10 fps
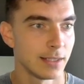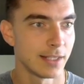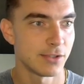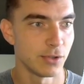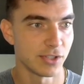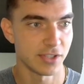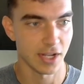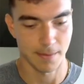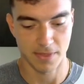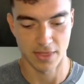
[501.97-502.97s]
Let's do the
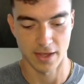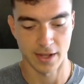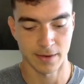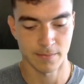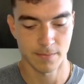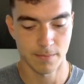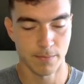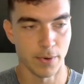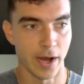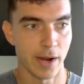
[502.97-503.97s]
same thing,
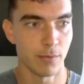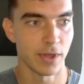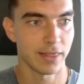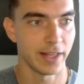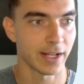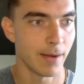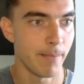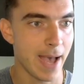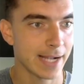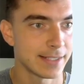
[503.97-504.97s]
but with like
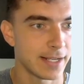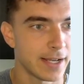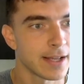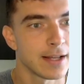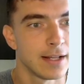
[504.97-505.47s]
back day.